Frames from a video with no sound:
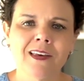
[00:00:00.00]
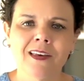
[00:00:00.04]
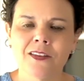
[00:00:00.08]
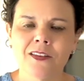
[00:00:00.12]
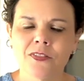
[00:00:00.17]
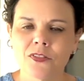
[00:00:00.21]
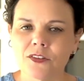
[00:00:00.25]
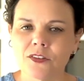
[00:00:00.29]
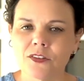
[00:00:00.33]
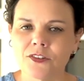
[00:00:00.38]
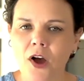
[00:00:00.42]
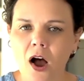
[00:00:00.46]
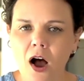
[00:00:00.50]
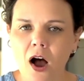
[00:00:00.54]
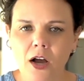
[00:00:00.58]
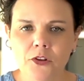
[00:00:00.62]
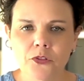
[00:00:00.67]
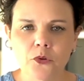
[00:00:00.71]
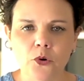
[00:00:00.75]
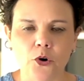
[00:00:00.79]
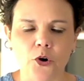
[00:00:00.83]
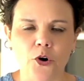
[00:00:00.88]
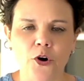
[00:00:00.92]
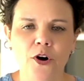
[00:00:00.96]
The
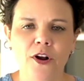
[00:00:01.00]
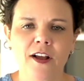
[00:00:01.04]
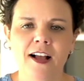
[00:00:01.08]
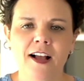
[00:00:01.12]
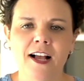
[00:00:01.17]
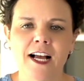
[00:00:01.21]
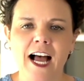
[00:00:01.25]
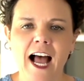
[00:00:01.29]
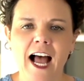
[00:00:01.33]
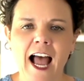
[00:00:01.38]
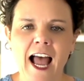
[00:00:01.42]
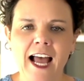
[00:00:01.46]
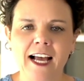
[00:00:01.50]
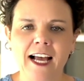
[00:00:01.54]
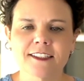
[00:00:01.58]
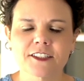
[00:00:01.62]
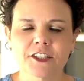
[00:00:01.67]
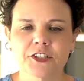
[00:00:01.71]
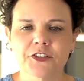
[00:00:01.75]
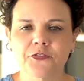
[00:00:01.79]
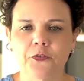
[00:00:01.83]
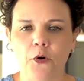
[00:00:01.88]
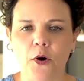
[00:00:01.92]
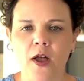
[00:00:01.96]
toddler
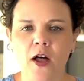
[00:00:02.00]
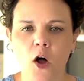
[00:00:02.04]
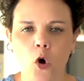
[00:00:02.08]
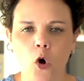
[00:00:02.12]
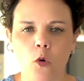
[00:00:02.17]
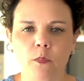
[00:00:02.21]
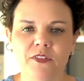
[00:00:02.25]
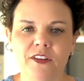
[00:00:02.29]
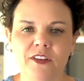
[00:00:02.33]
asks for help.